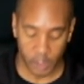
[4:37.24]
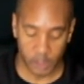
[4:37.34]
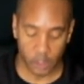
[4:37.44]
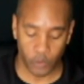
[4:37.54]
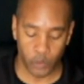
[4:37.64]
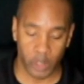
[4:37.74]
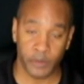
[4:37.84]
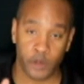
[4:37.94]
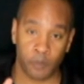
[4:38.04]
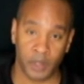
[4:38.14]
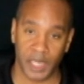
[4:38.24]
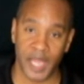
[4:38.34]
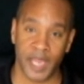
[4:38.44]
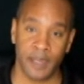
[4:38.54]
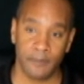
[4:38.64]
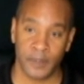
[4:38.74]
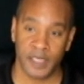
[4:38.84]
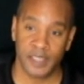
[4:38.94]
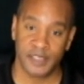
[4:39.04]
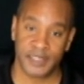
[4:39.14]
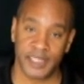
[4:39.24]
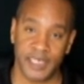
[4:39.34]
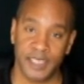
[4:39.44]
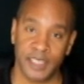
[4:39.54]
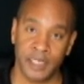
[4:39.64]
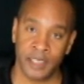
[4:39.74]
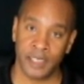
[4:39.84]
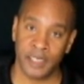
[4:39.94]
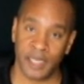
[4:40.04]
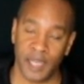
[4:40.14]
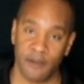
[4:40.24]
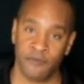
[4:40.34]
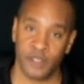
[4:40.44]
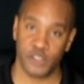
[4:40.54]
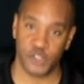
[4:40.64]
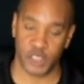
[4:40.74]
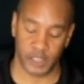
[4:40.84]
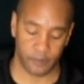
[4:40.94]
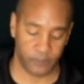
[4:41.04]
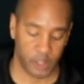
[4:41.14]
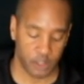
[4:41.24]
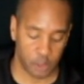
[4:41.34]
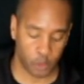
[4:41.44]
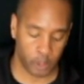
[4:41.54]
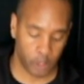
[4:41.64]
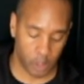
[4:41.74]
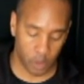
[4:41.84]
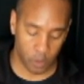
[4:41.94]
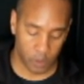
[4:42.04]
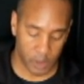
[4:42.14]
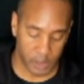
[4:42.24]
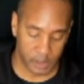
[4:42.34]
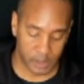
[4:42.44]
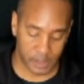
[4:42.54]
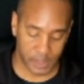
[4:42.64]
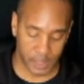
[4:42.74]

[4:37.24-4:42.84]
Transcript: So we want to be able to play C, D, E, F, and G. So we're going to go C,